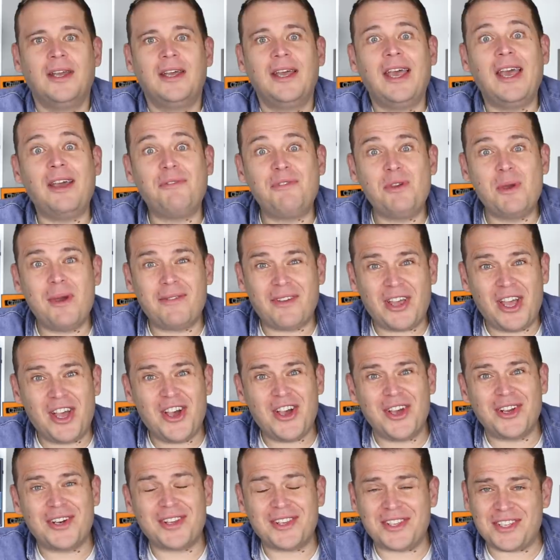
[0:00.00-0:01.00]
Now, have you ever
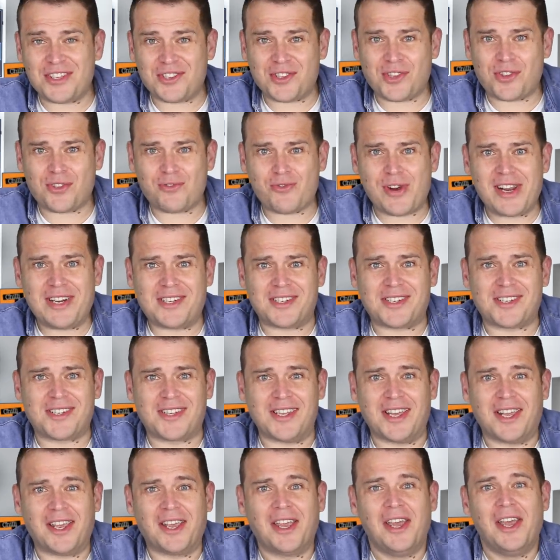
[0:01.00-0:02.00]
heard of this Threads
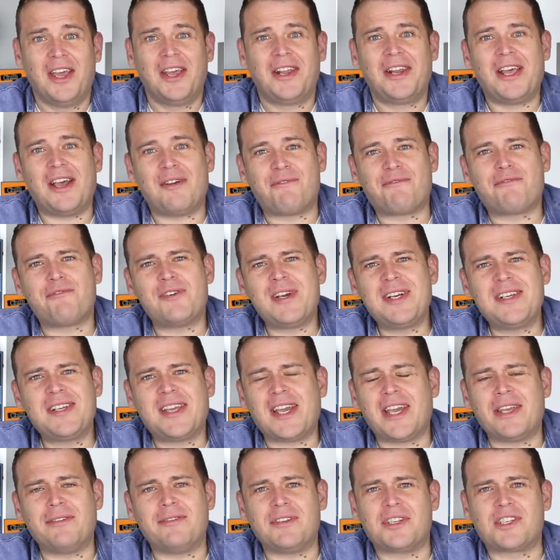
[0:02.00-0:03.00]
thing? Now, a friend
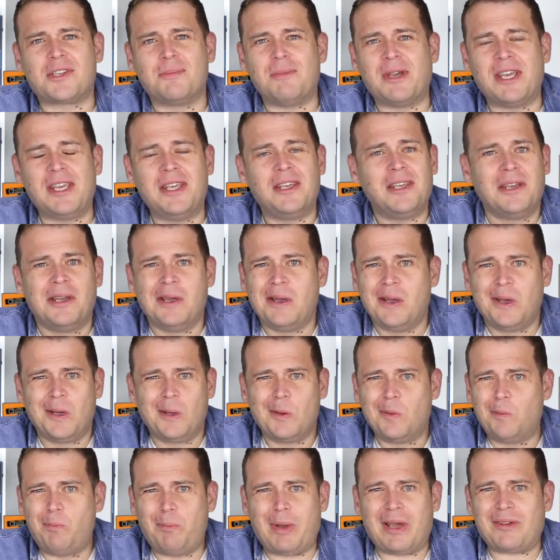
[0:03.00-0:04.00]
gave it to me
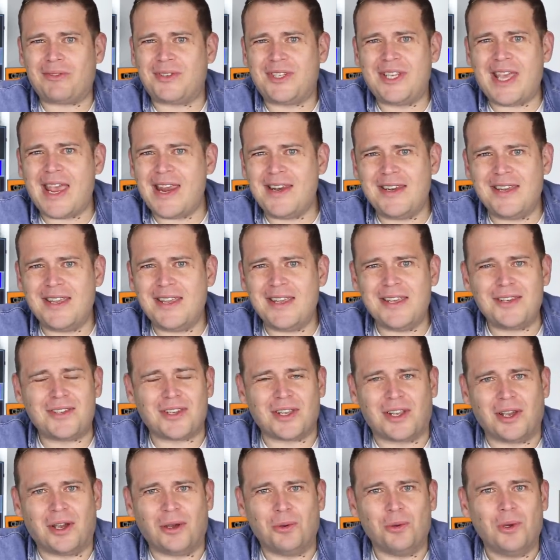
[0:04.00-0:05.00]
about 10 years
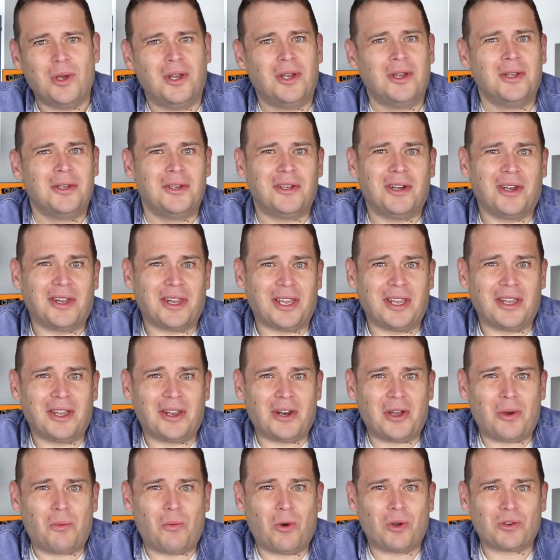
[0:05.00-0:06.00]
ago, I think,
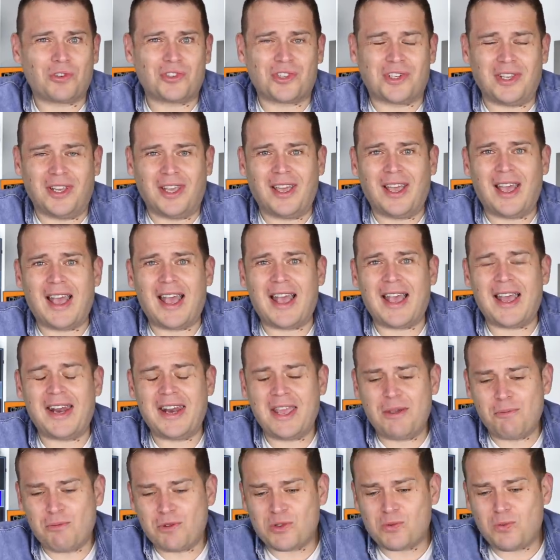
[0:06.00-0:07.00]
and I watched it, and
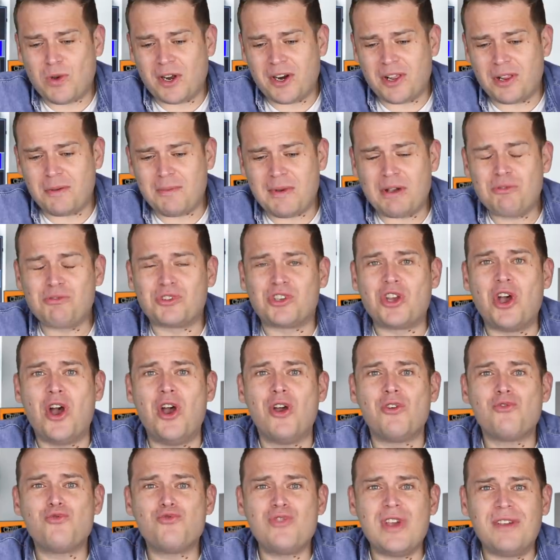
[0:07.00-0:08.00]
it was one of the most
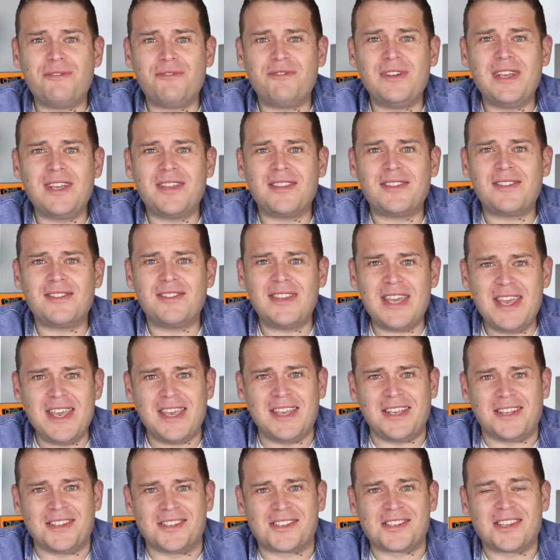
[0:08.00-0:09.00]
horrific
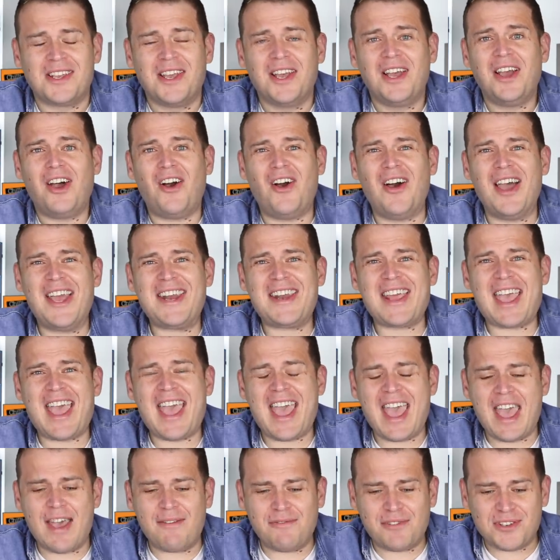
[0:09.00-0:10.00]
things I'd
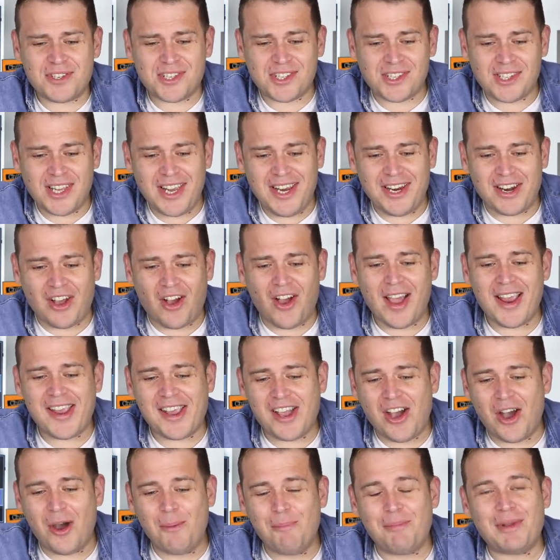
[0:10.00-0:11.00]
ever seen. I
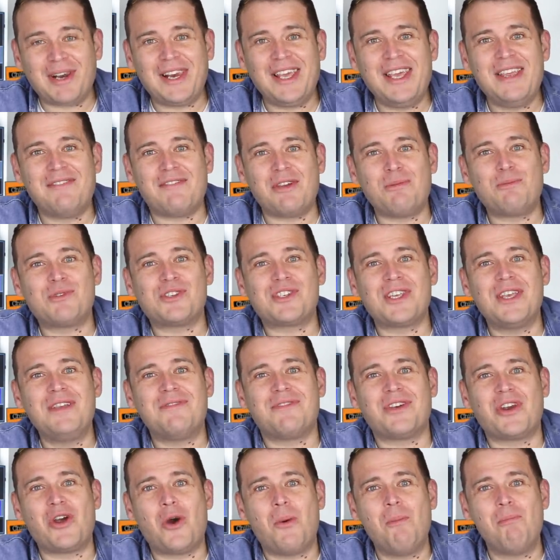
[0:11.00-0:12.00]
can't believe it was
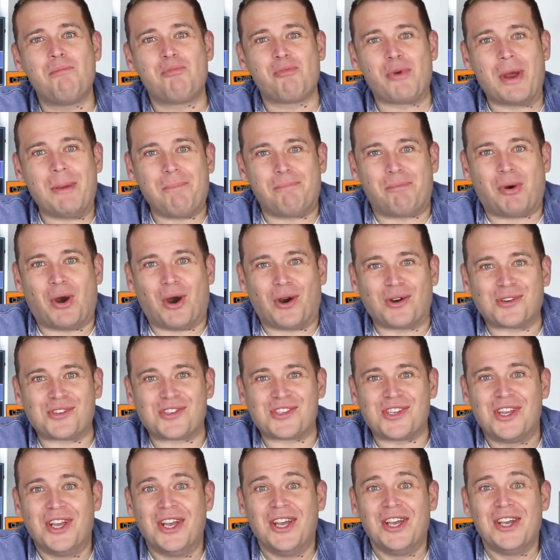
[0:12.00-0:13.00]
even on
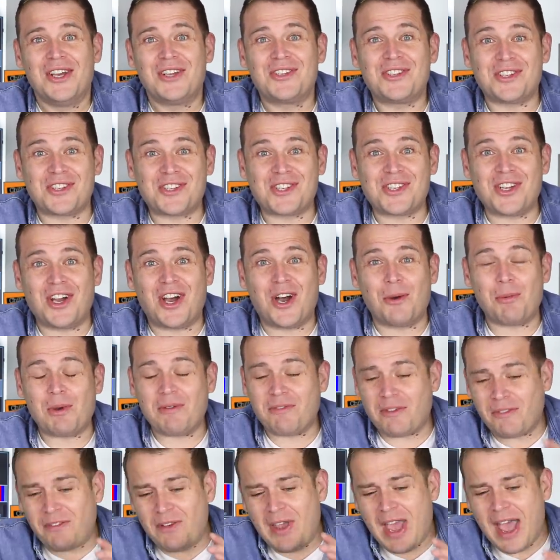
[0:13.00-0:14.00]
Britbox to start
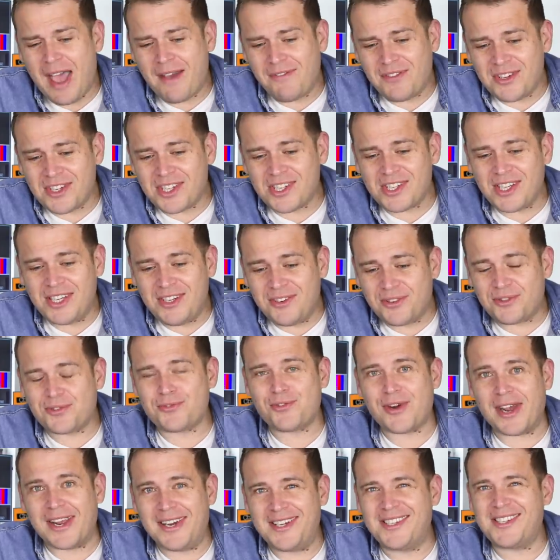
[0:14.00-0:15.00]
with. If you haven't seen
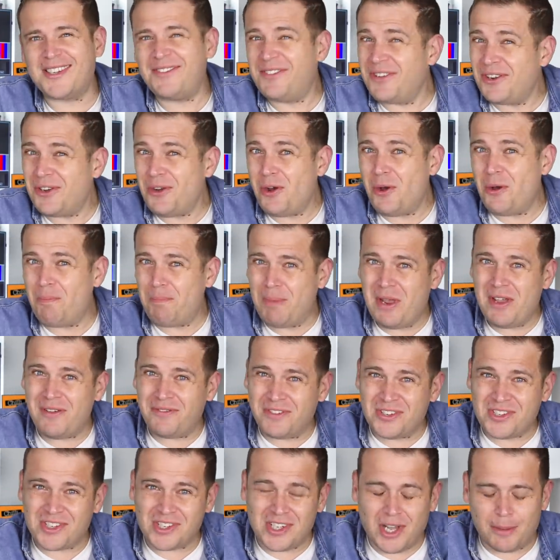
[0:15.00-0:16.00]
Threads, if you've got a bit of
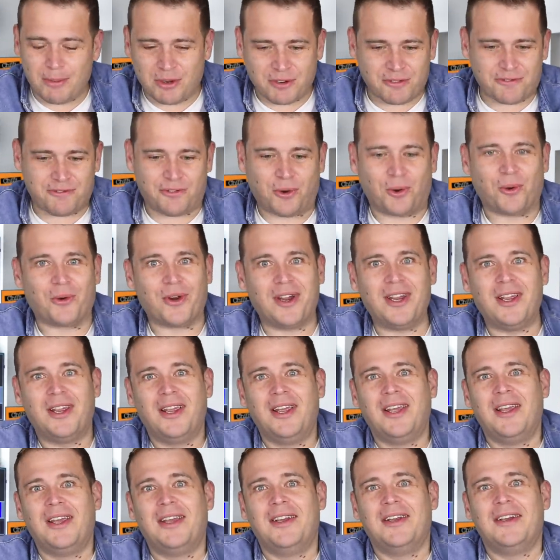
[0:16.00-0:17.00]
a stomach for it,
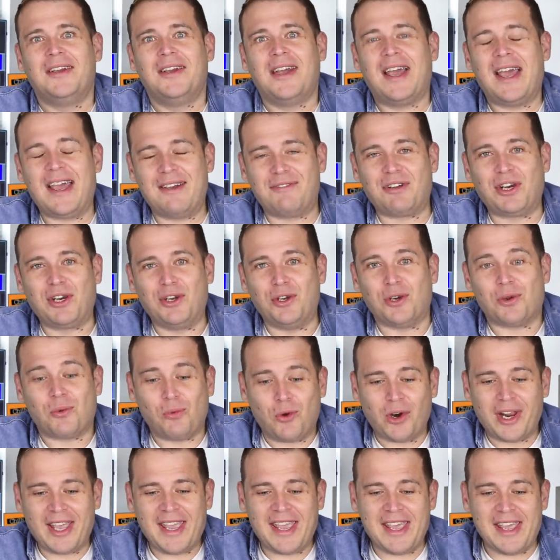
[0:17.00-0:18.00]
have a look.
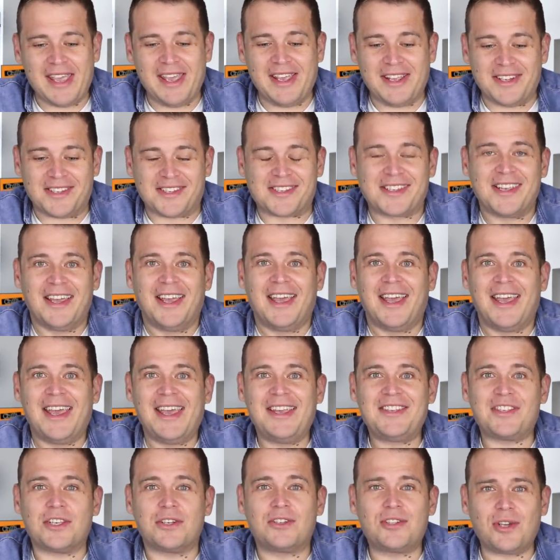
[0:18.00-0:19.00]
What it is
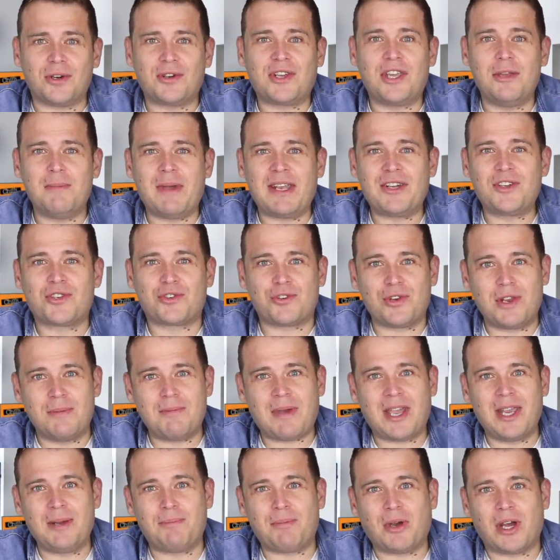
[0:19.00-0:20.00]
a documentary
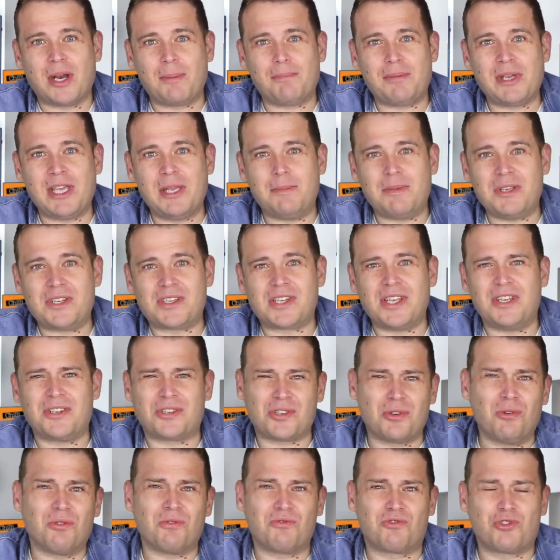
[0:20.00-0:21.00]
made by the BBC.
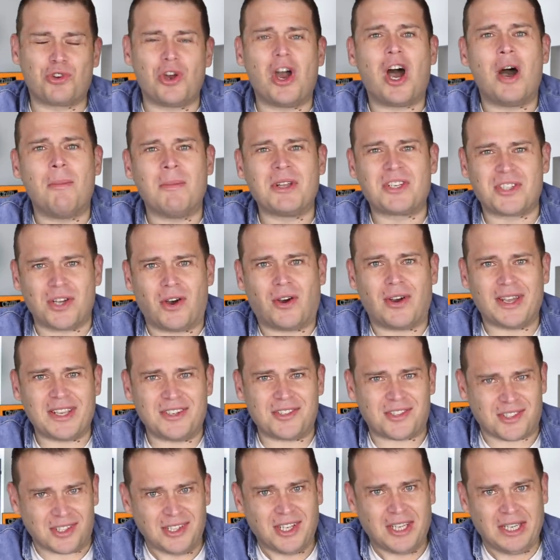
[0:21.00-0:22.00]
It's called a
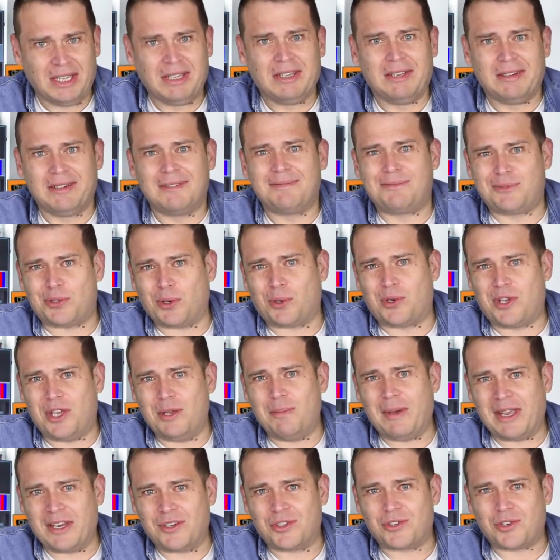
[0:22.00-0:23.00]
dramatised
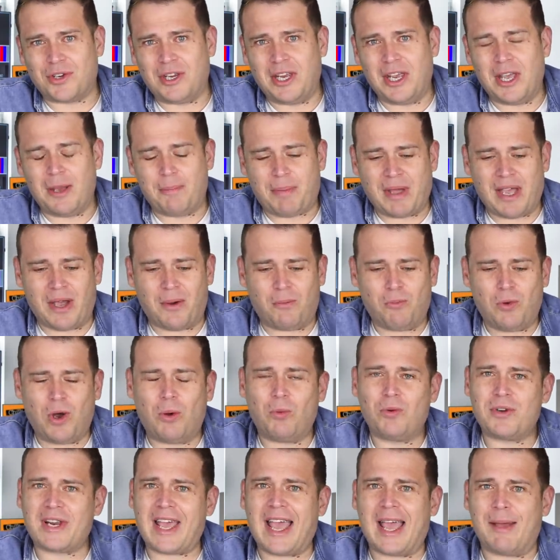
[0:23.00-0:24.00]
documentary about
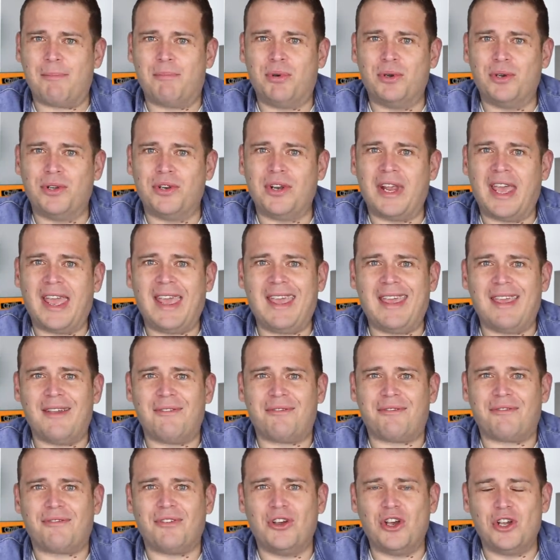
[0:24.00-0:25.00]
what would happen
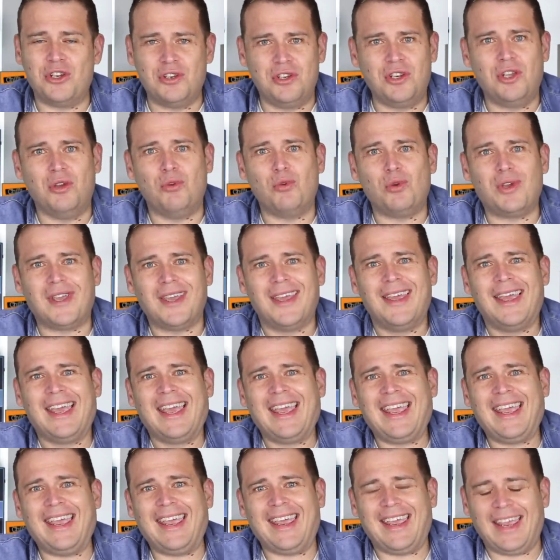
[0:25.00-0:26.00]
if a nuke
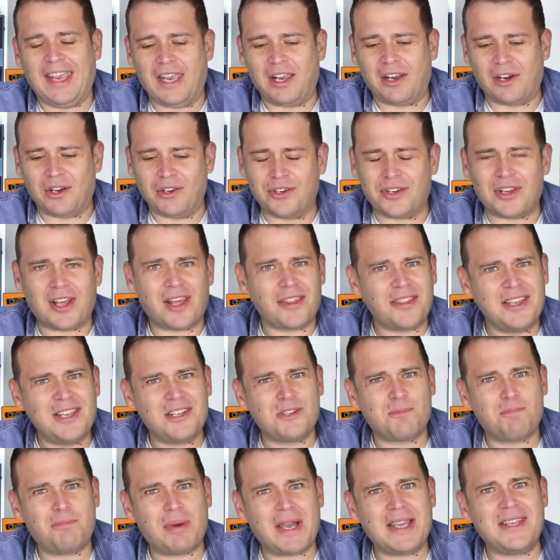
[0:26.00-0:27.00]
hit England. Now, I think
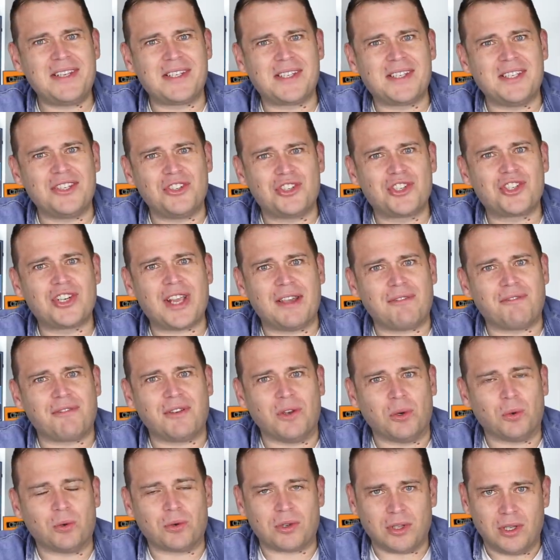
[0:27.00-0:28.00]
it was based in
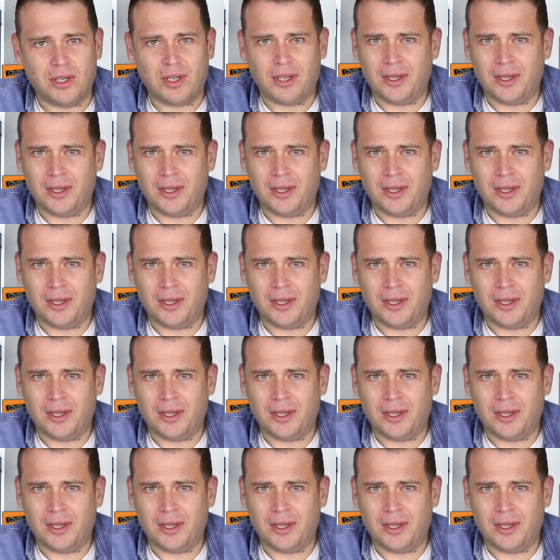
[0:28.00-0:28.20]
Sheffield.